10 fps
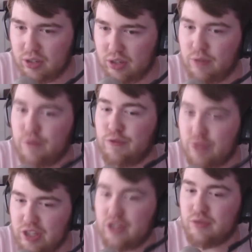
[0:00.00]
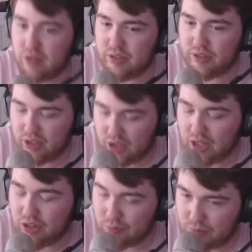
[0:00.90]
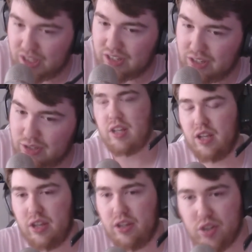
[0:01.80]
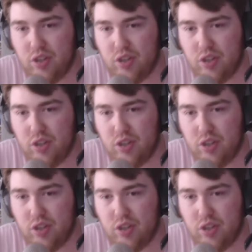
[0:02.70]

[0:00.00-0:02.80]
for you. And I mean it. So